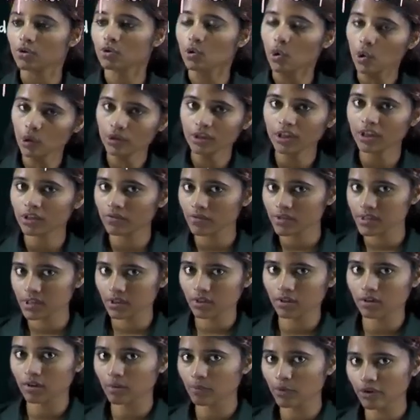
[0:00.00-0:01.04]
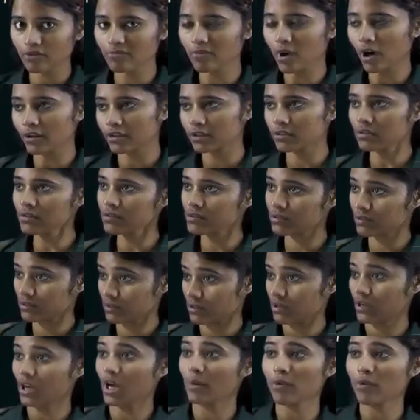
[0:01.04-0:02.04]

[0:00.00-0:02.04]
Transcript: Go on increasing the number of bottles,